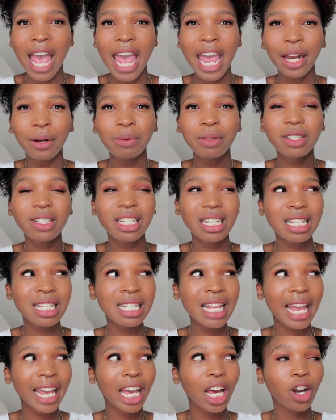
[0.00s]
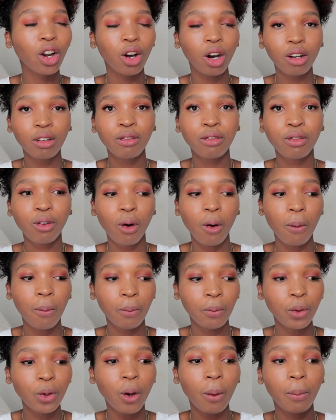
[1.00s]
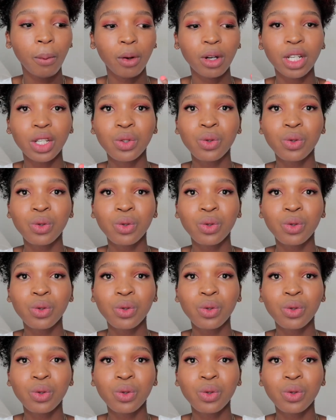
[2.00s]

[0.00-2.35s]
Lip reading: it will just take a lot from your body